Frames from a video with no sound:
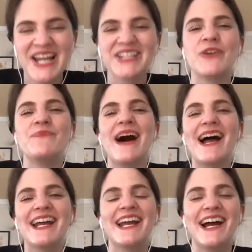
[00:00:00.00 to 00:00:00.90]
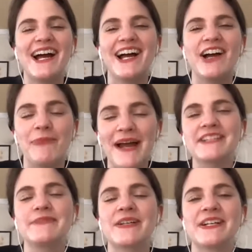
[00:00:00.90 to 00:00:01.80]
so my uh, my
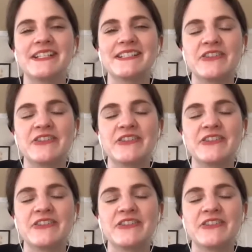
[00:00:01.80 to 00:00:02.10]
experience in the